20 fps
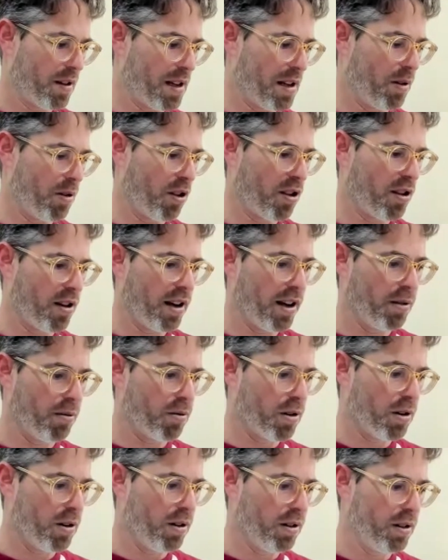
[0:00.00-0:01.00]
Outside
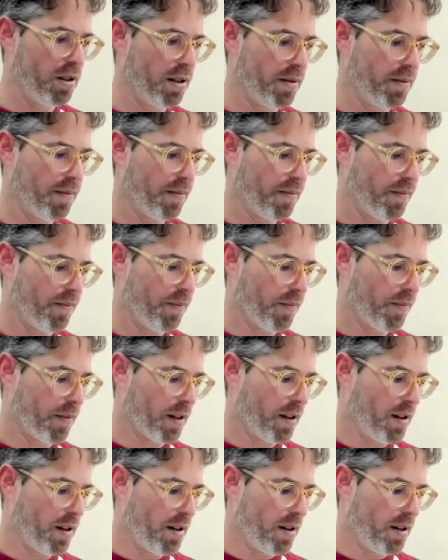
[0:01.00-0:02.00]
world.
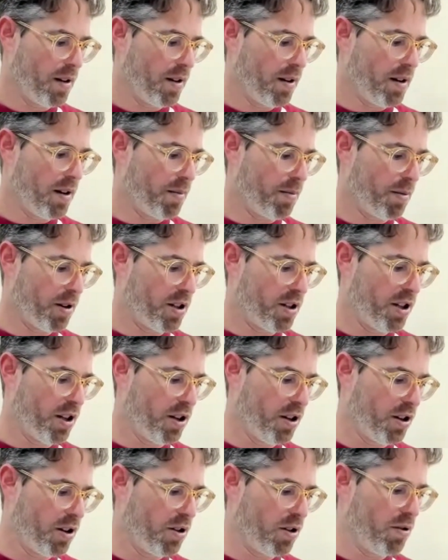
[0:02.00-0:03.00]
Number
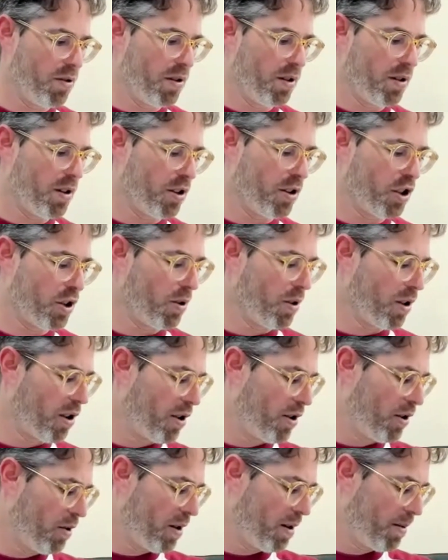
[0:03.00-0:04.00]
two, I'll show
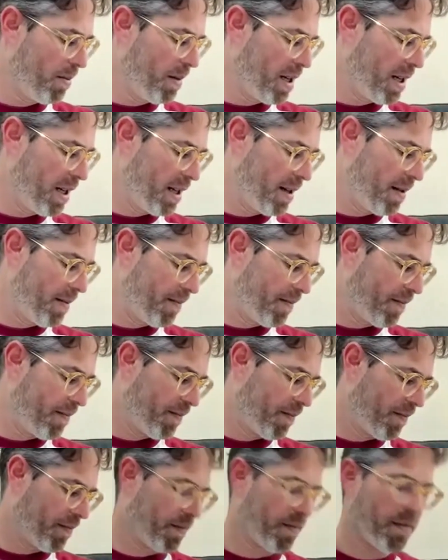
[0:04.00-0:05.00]
this to you in a minute,
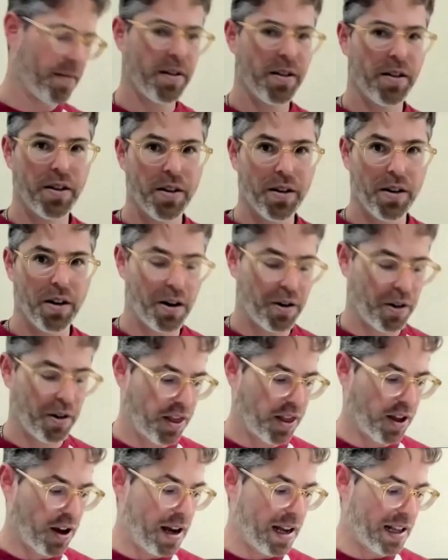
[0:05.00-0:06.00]
our
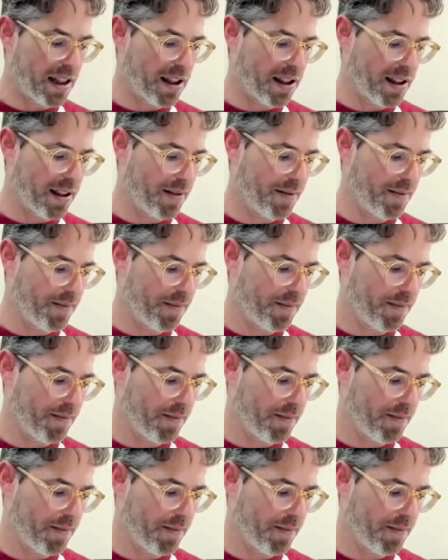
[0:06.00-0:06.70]
thoughts.